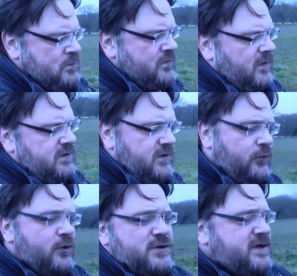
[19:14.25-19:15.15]
Because if we
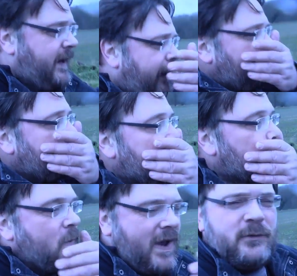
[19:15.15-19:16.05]
all share
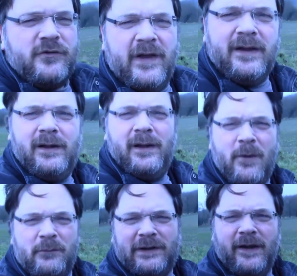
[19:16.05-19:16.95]
how we feel and
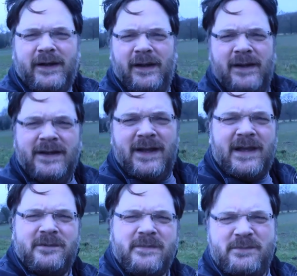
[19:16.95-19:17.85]
what we'd like,
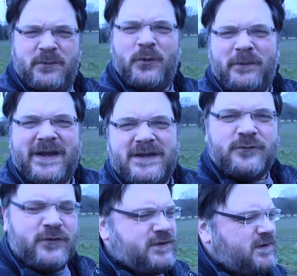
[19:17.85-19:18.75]
maybe we'll make a
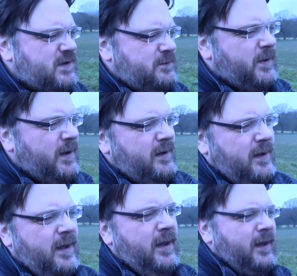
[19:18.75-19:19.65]
difference to some
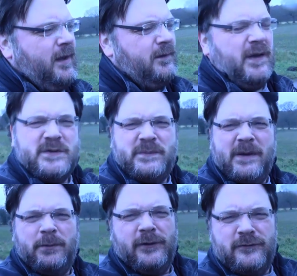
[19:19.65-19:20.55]
of those
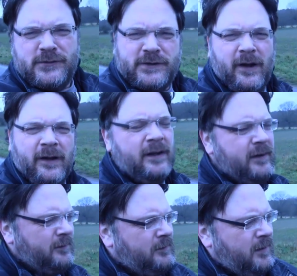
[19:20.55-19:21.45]
people who've just got
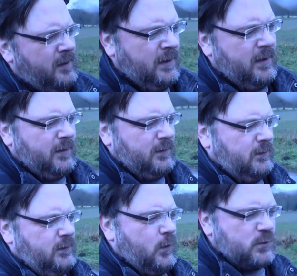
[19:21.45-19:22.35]

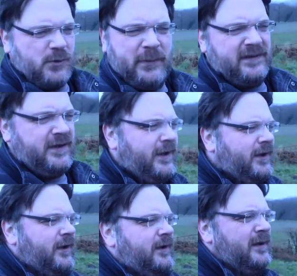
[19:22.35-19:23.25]
caught up in the
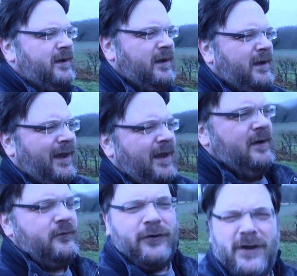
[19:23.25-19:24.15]

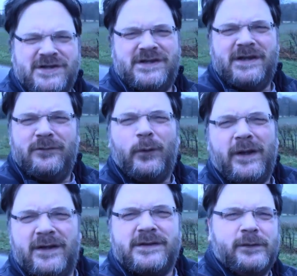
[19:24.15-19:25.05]
ferocity of
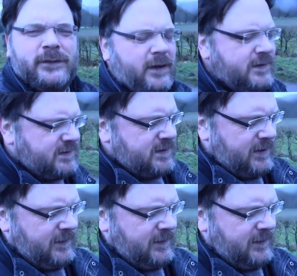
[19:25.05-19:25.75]
winning at all costs.